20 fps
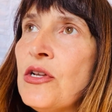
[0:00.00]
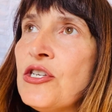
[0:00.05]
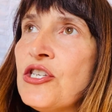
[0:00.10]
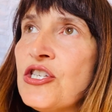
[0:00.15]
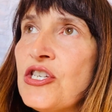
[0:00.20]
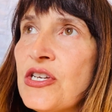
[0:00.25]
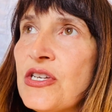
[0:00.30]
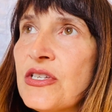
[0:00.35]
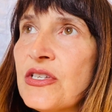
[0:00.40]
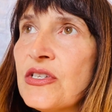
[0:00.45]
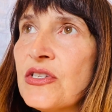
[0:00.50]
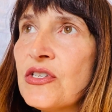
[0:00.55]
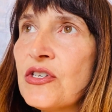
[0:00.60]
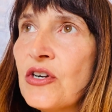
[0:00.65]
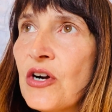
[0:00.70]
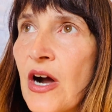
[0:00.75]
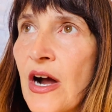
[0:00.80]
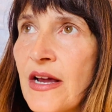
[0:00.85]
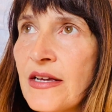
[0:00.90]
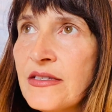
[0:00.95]
Jesus
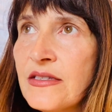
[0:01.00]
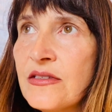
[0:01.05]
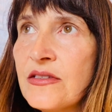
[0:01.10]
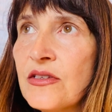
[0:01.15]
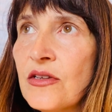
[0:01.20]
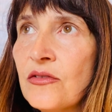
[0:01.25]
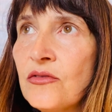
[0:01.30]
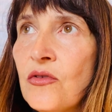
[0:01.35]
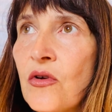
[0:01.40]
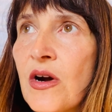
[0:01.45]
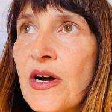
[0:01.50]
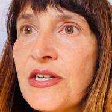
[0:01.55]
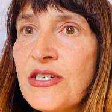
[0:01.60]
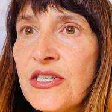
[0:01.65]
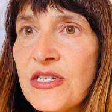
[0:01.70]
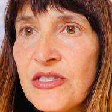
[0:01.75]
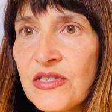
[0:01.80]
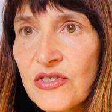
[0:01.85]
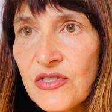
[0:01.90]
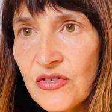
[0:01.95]
Christ, Lord
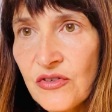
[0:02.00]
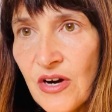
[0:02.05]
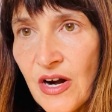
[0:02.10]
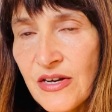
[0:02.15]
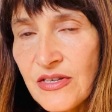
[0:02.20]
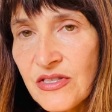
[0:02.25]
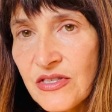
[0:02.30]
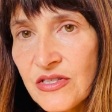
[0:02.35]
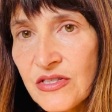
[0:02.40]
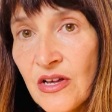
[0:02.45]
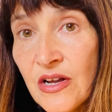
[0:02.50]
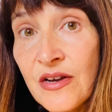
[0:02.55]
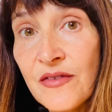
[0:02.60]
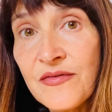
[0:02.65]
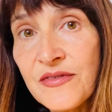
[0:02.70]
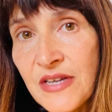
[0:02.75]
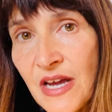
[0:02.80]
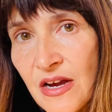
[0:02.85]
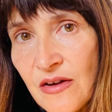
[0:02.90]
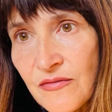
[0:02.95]
Jesus Christ, Son
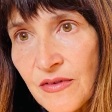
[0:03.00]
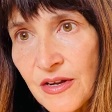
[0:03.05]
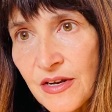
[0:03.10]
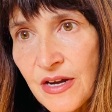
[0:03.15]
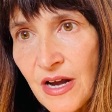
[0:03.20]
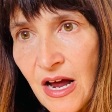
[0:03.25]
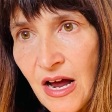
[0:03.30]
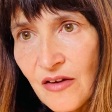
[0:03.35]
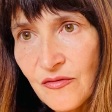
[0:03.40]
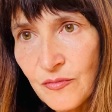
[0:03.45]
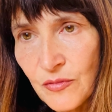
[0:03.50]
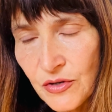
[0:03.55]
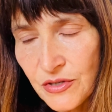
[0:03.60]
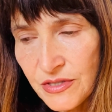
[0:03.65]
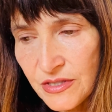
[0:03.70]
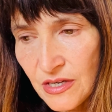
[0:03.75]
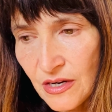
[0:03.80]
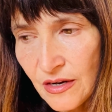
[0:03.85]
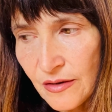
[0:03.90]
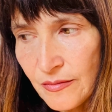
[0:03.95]
of David, have
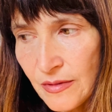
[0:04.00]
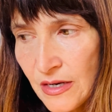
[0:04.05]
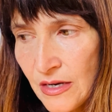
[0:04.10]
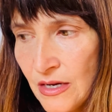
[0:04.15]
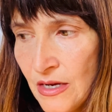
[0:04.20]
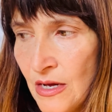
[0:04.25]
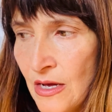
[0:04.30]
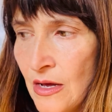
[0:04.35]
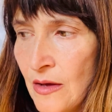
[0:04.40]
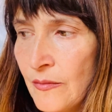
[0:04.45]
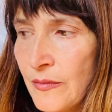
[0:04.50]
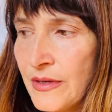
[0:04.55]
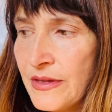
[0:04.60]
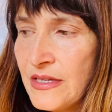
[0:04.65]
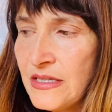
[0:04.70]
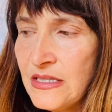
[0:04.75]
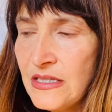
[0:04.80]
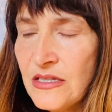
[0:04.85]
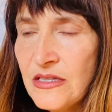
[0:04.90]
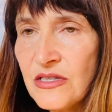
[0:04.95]
mercy on me. But
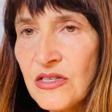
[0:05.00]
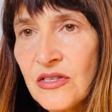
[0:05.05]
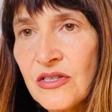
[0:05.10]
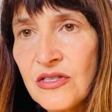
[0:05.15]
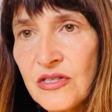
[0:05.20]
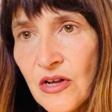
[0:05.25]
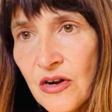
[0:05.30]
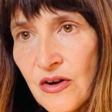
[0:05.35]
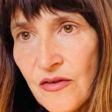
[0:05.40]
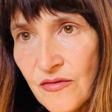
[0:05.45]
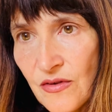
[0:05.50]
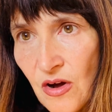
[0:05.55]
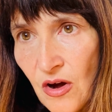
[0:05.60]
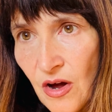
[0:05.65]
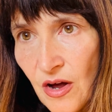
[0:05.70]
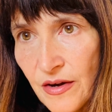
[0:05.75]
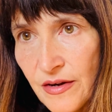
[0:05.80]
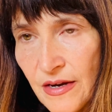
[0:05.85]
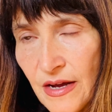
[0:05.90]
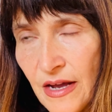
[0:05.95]
this is Son of
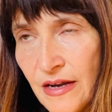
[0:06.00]
God.